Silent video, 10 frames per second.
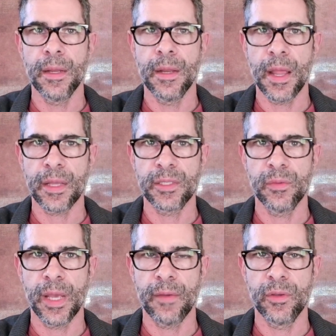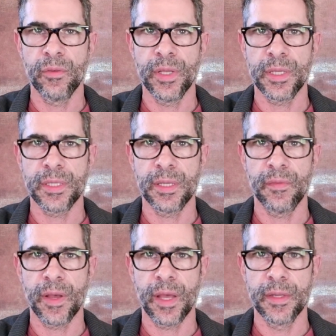Next, we have to
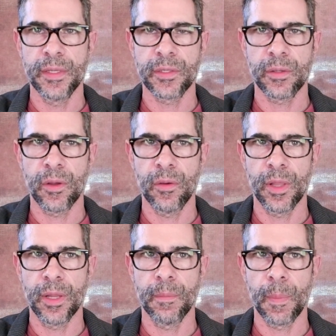reacidify the distal colon.